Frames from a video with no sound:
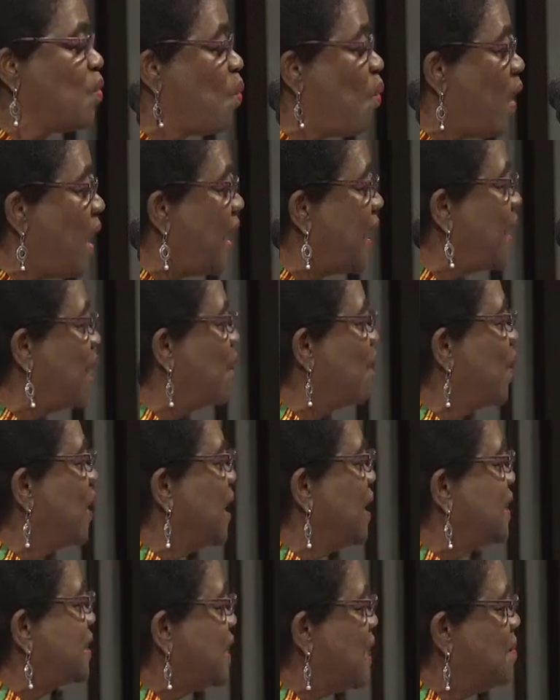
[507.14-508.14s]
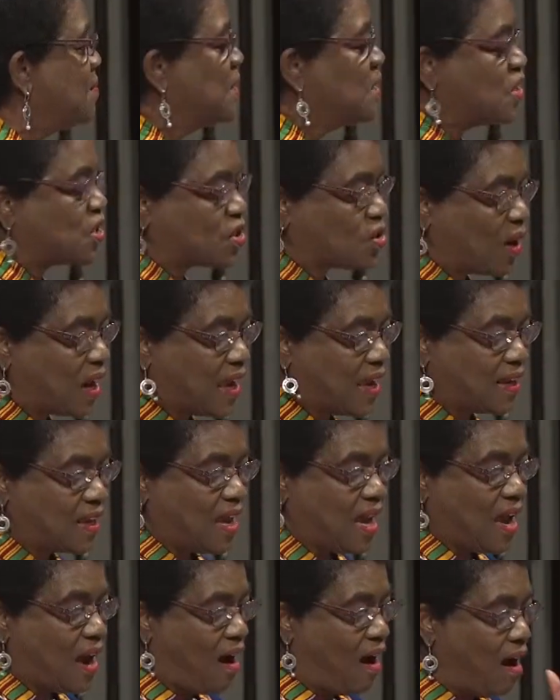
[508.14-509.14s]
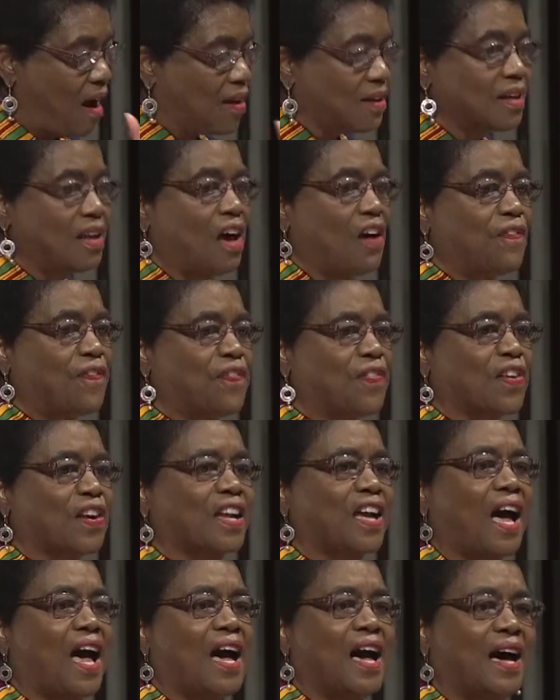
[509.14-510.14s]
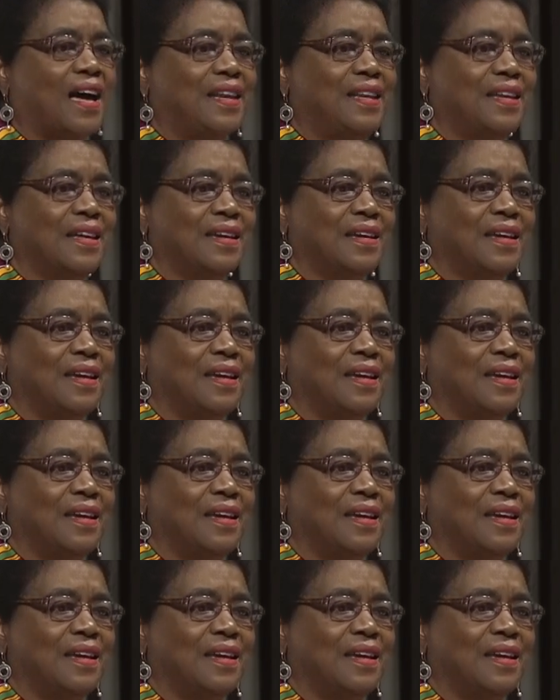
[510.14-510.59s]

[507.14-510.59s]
way we demonstrate our love for God